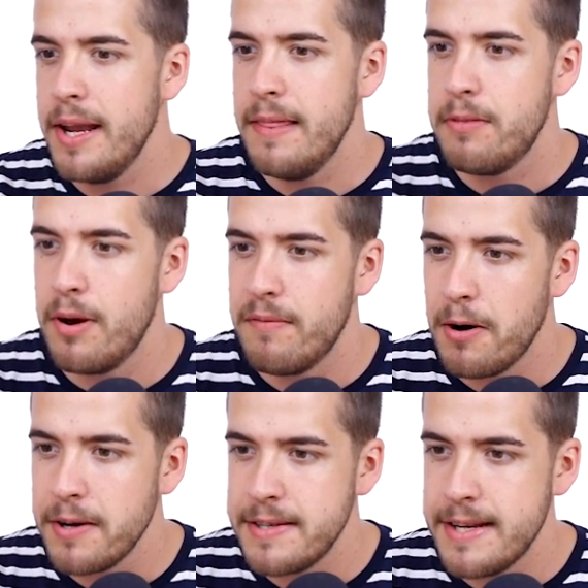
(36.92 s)
in Thrive
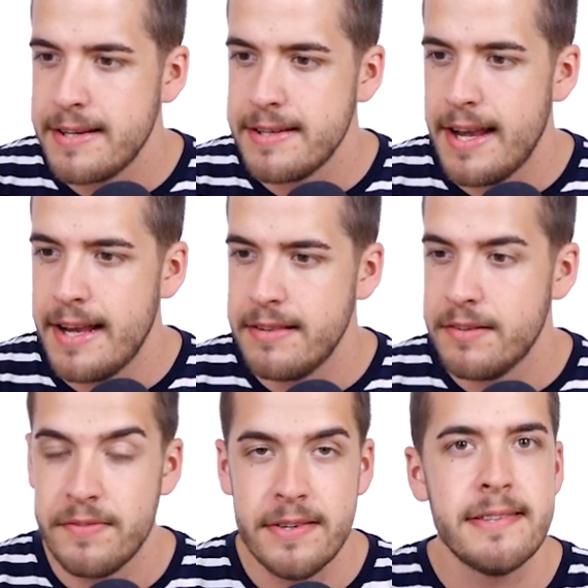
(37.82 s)
Architect, and
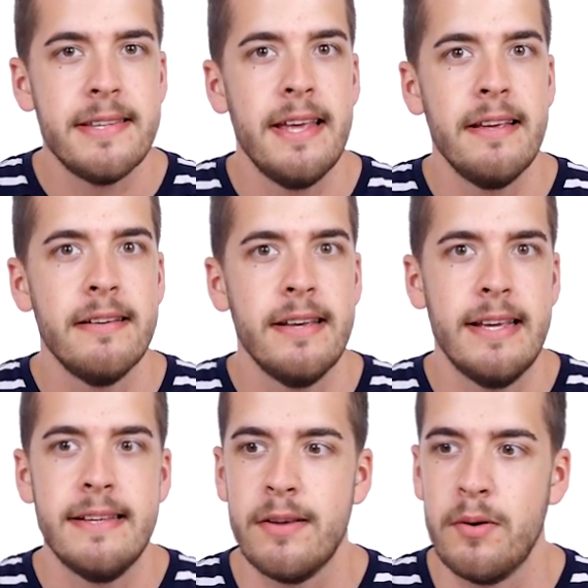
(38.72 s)
the first thing
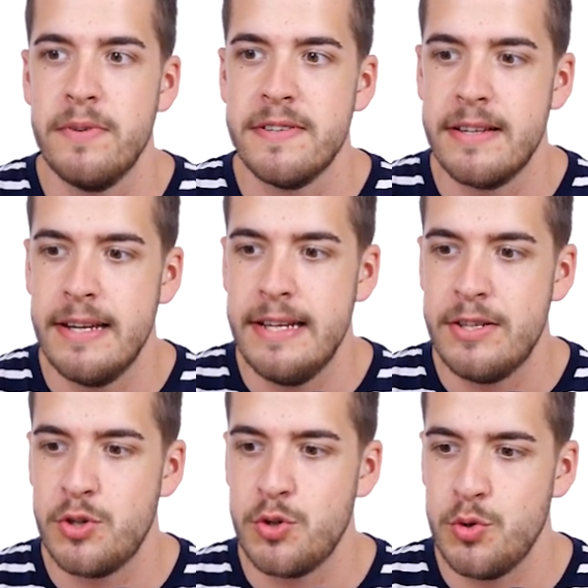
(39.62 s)
is obviously
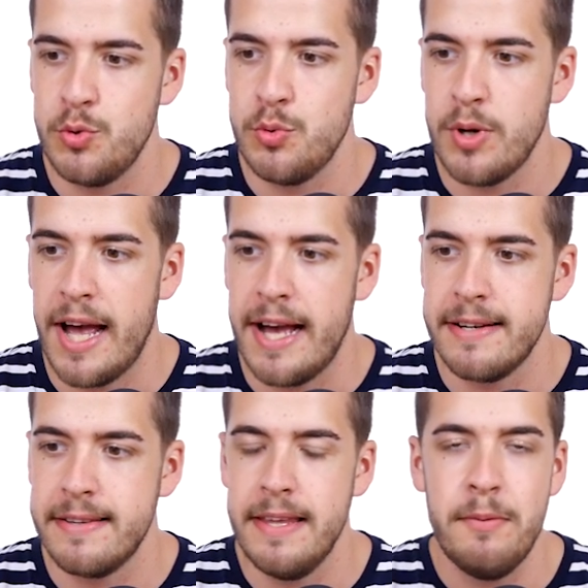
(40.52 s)
to
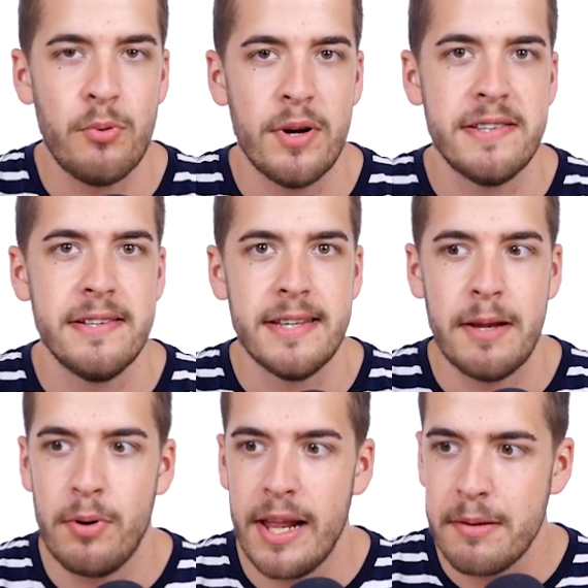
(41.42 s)
add the pricing
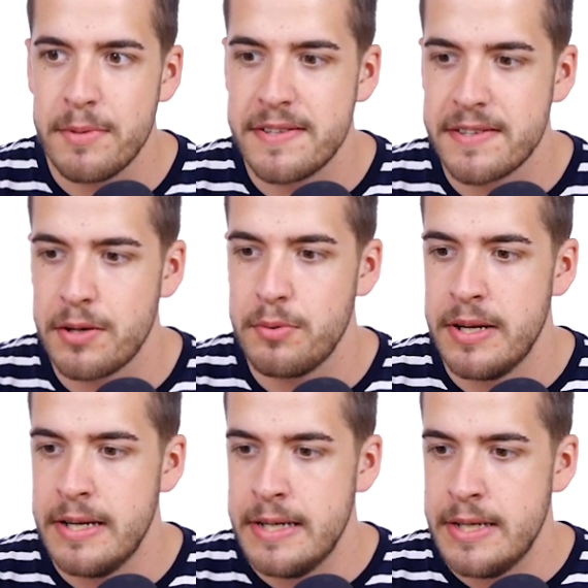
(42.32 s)
table element. So
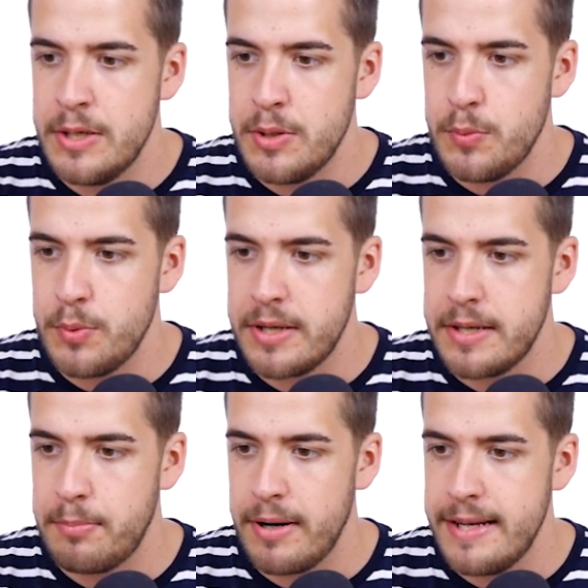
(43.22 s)
we're going
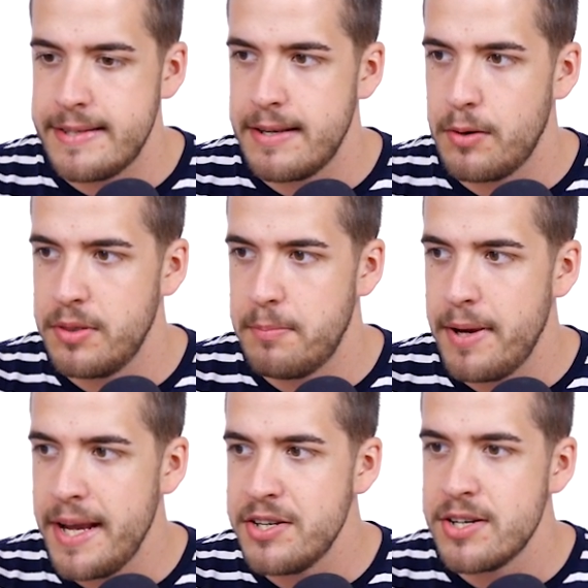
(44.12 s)
to place it on the
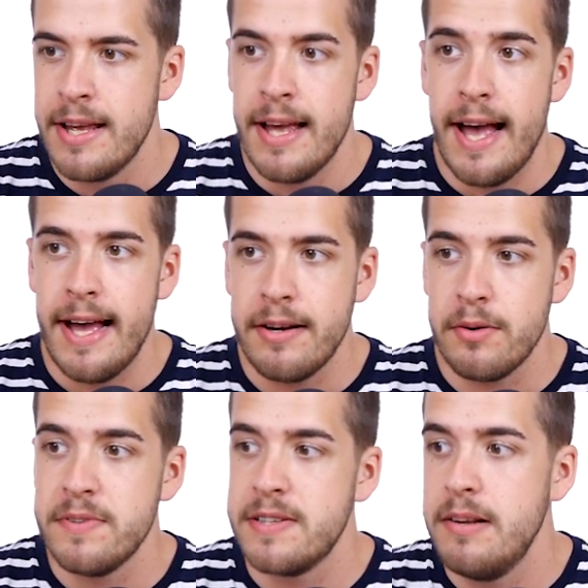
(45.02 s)
page, and
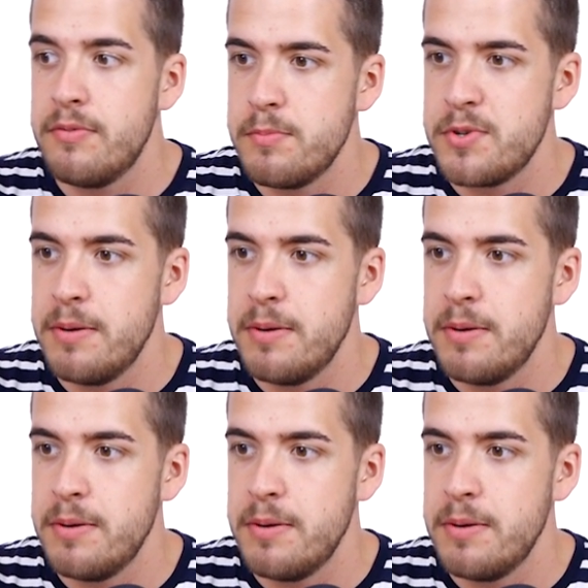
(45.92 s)
obviously from